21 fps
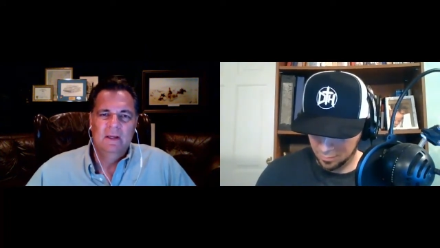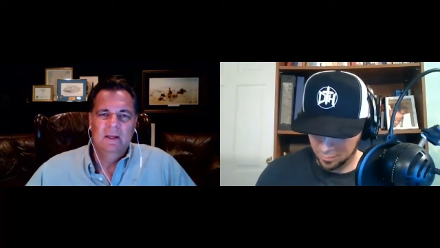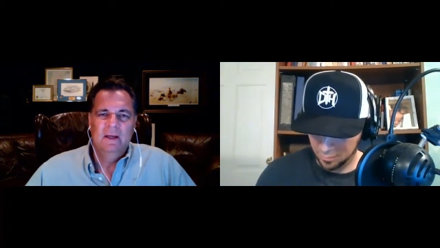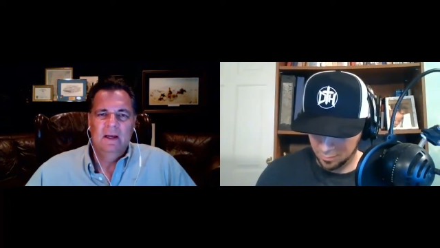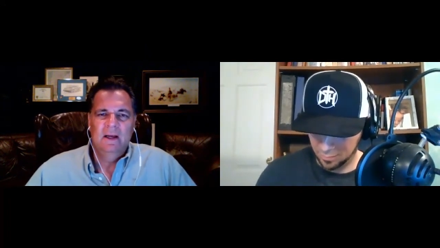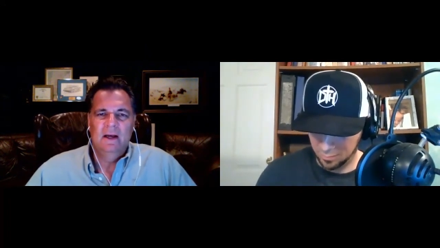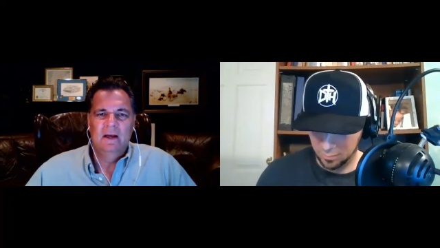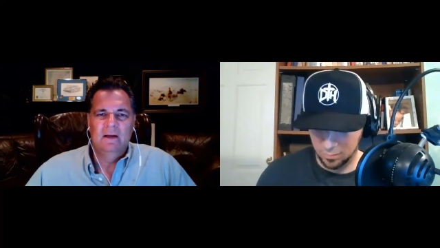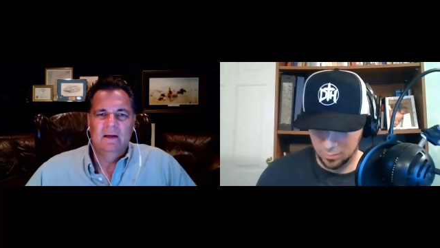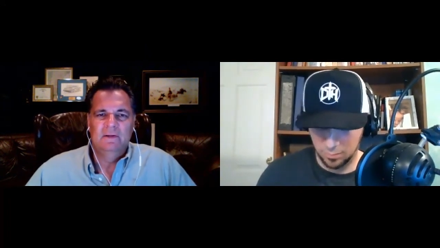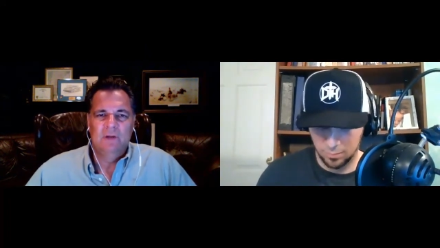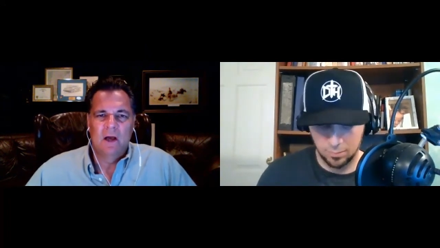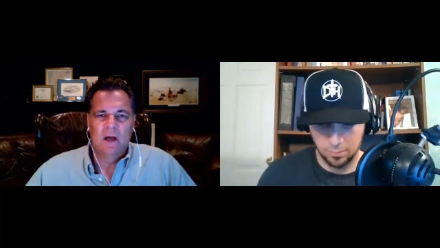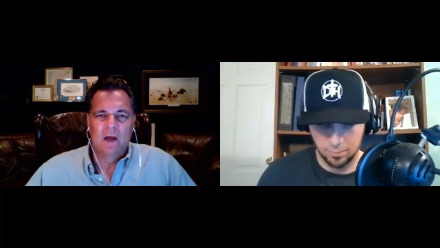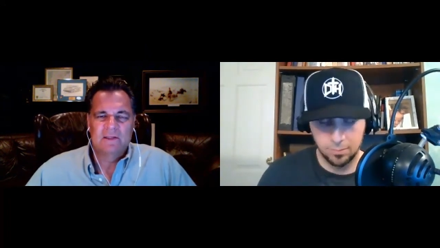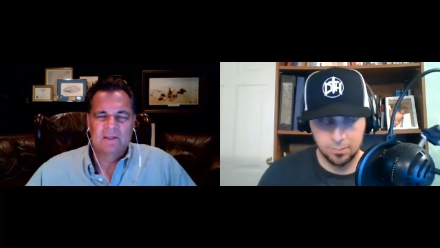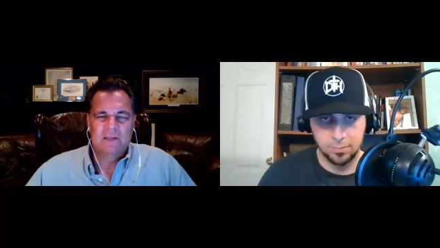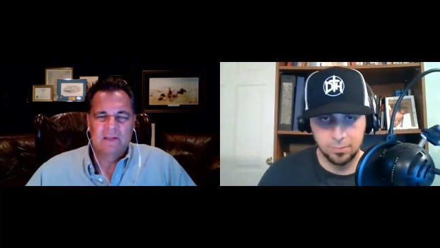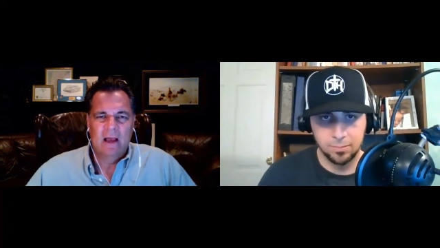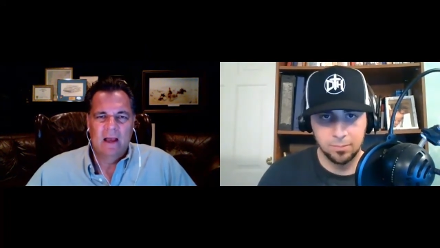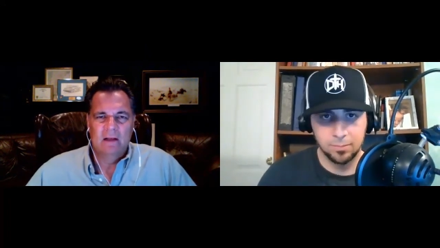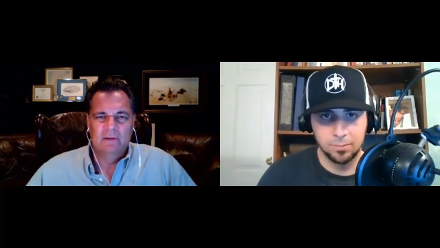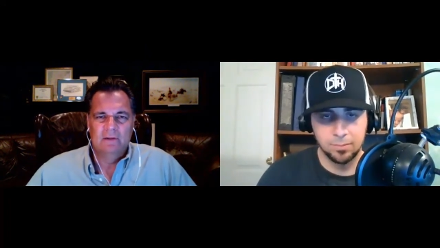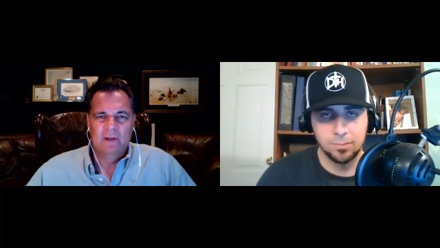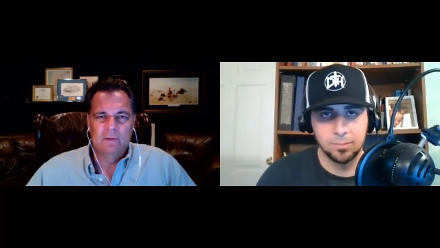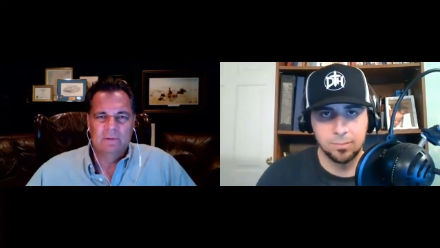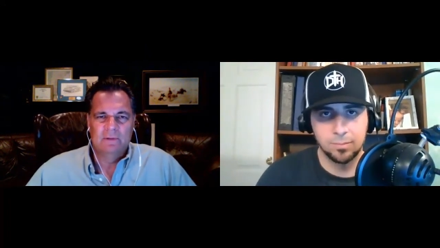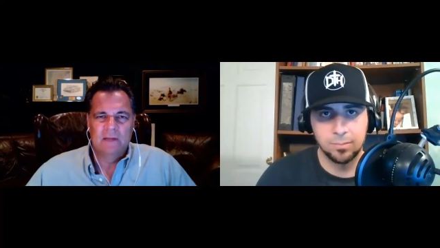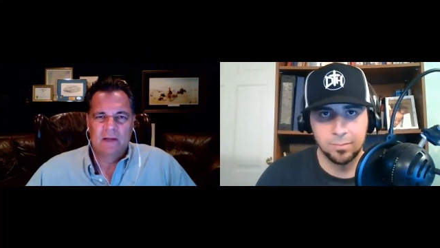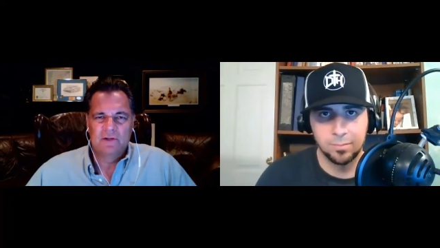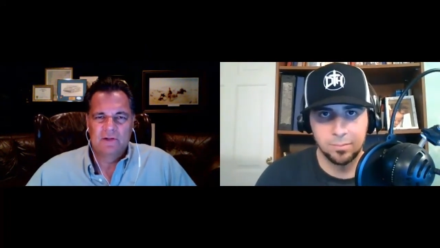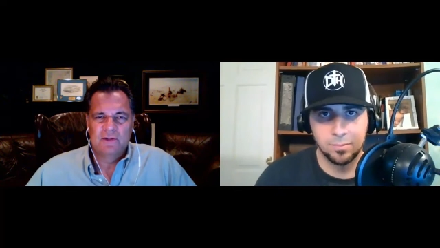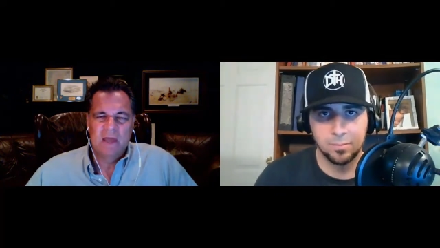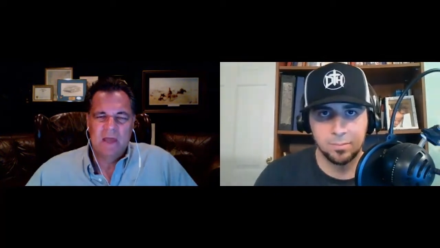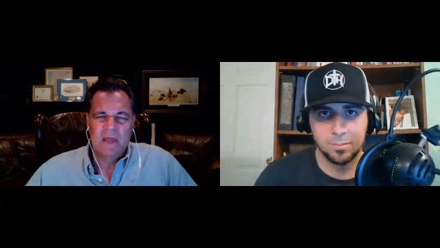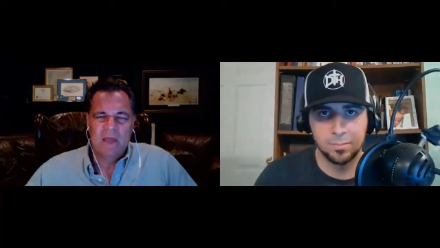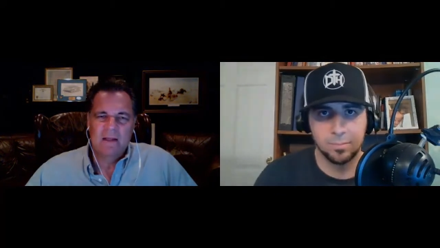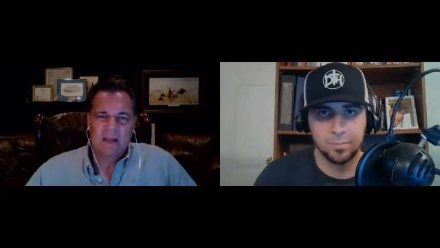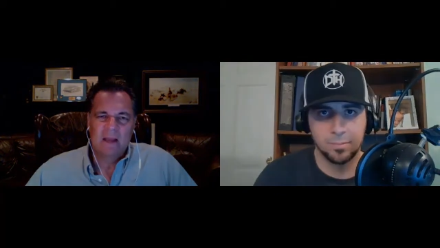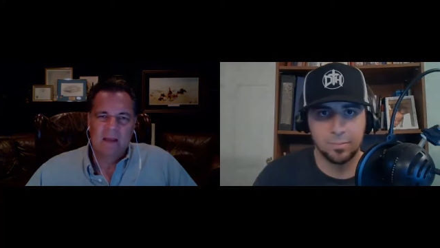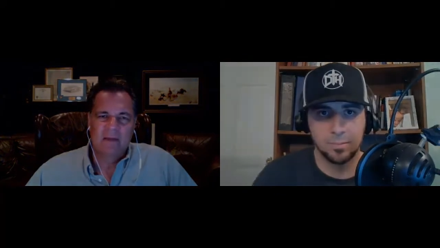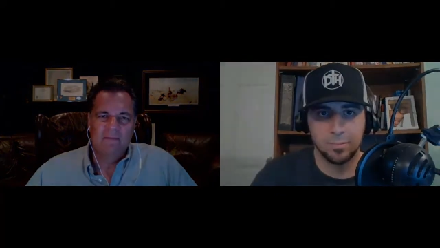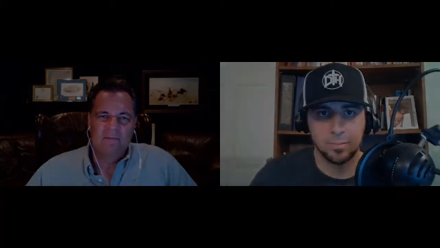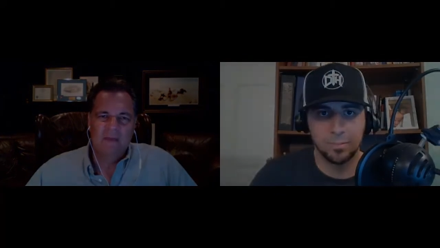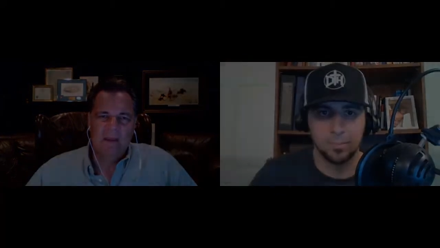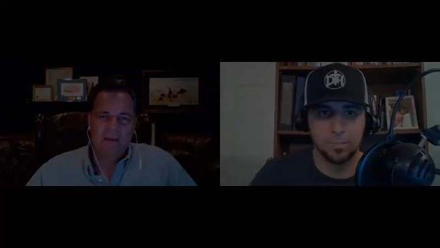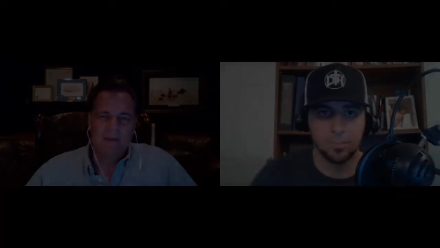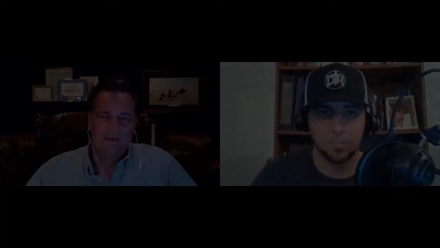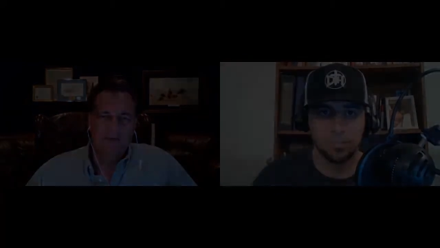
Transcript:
Speaker 1: uh, docile, don't touch that kind of age.